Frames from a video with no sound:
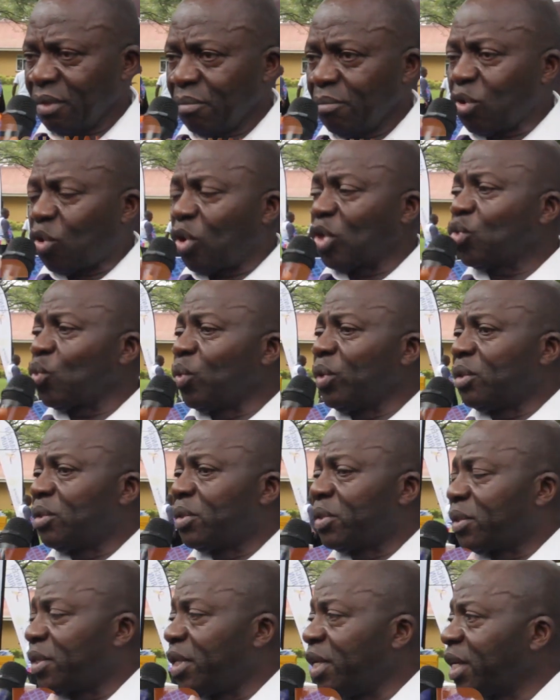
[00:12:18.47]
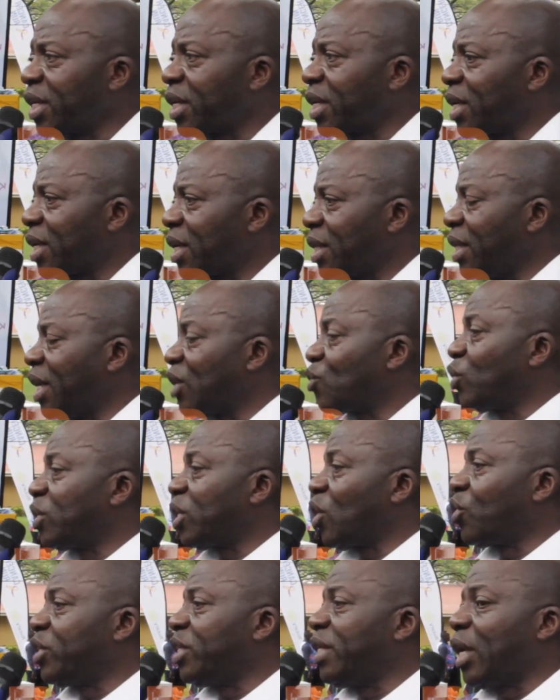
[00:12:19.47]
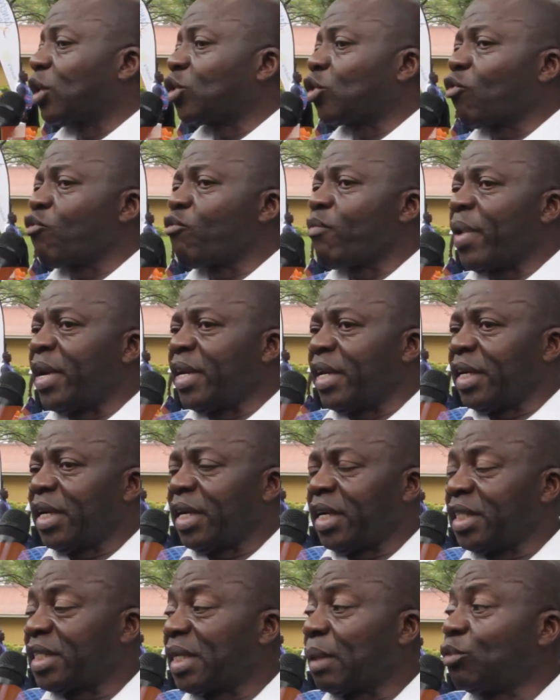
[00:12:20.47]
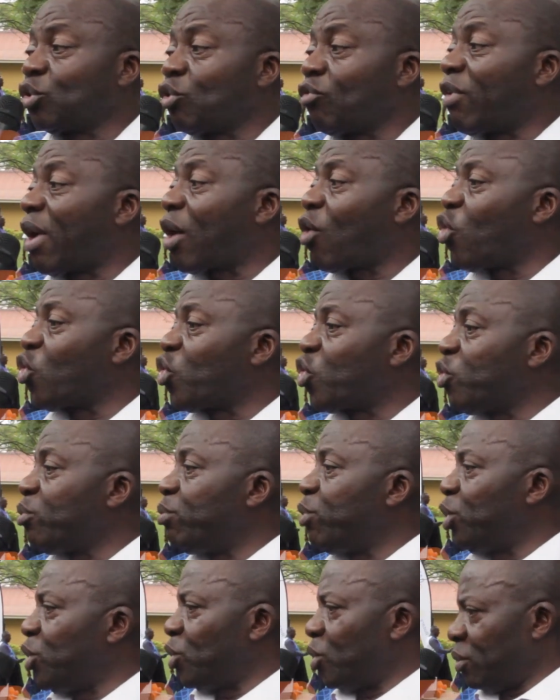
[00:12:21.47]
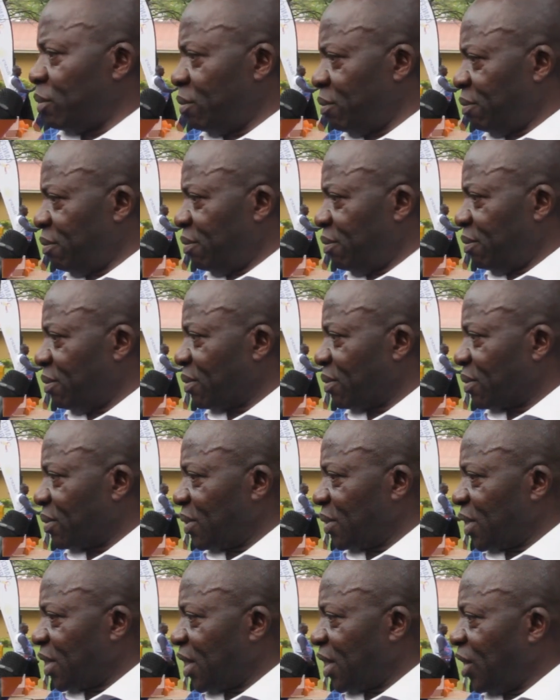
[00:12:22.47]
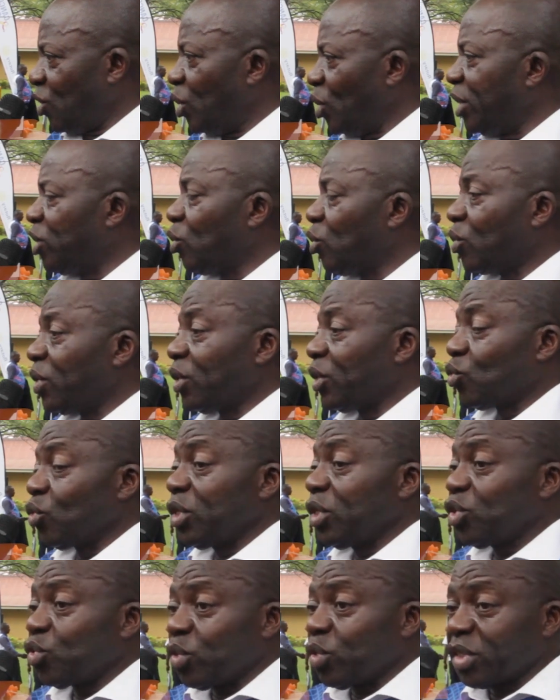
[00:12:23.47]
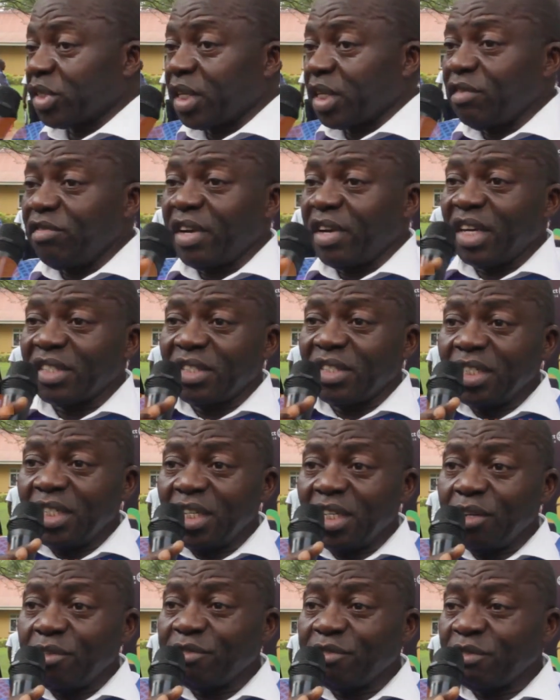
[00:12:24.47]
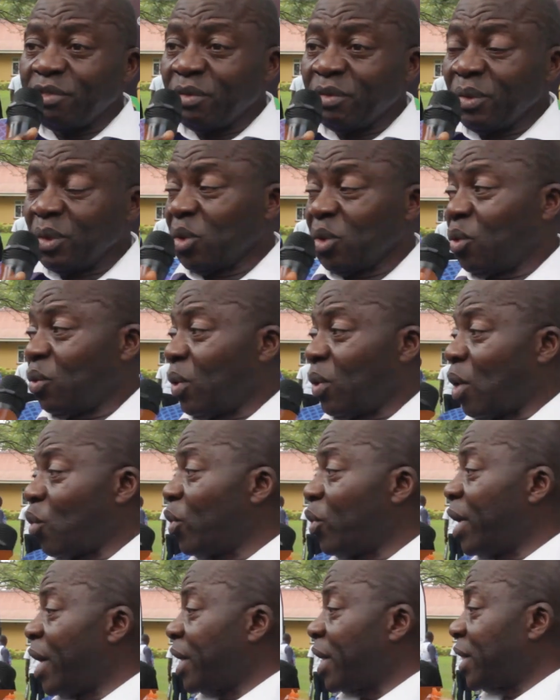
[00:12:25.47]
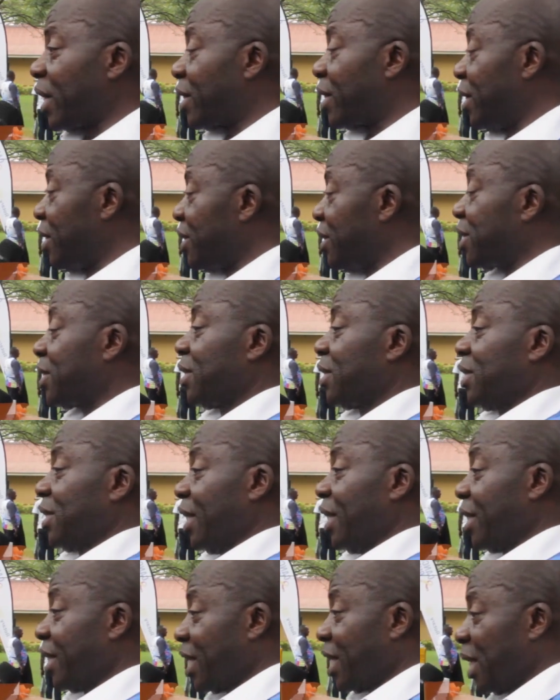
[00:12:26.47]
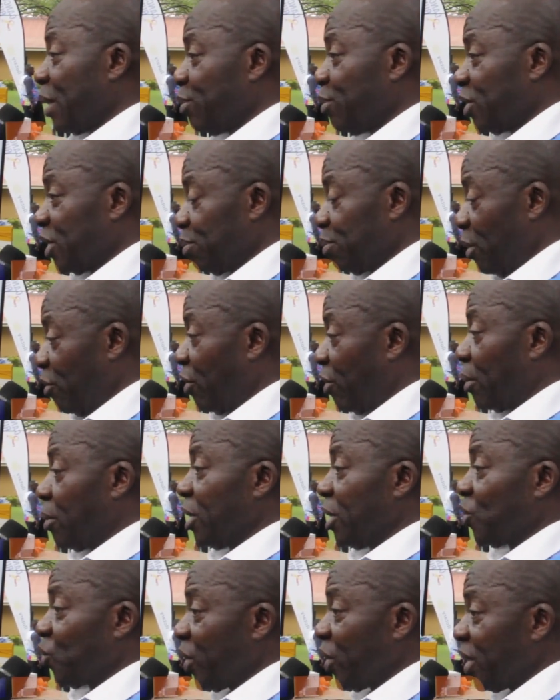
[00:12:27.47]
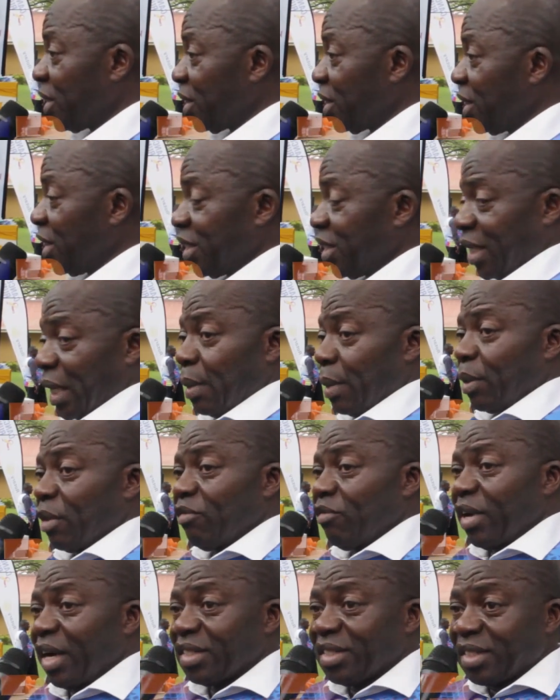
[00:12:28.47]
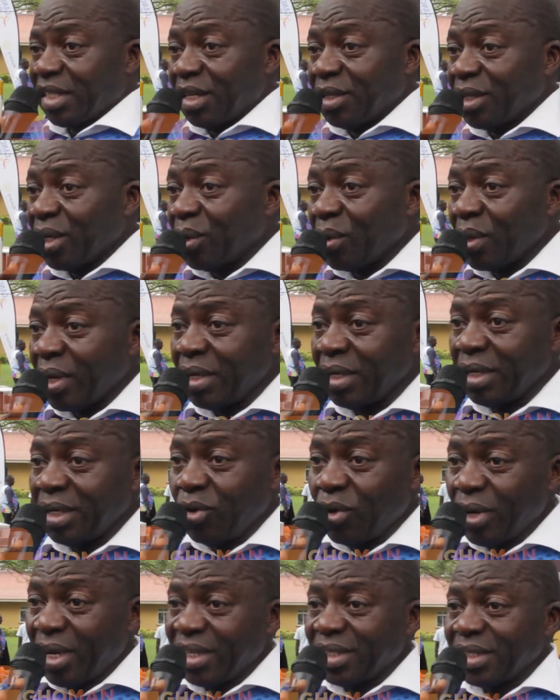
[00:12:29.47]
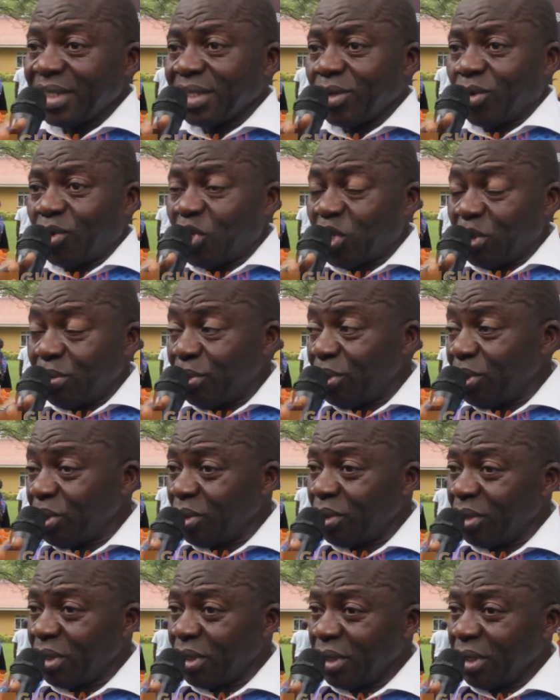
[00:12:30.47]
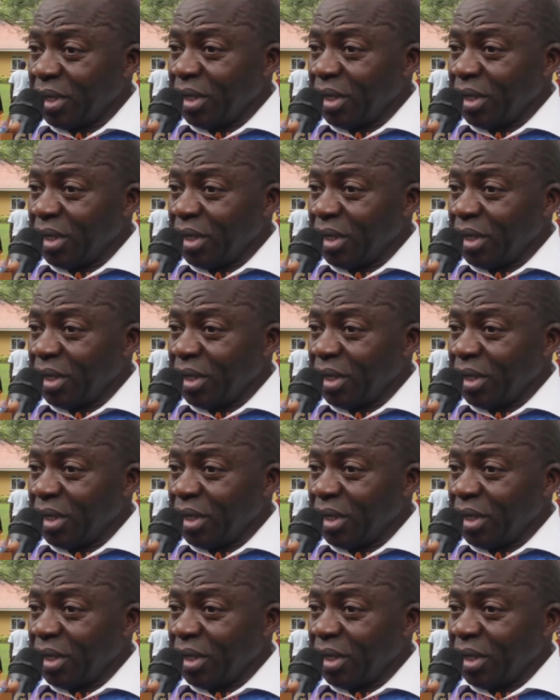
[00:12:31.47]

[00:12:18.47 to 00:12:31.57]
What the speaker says: Because we think that we shall need a lot of money in terms of our contribution. In addition to the 2 districts giving us JDF, we are looking at least 10 clubs, preferably 20, each club giving us $10,000 contribution.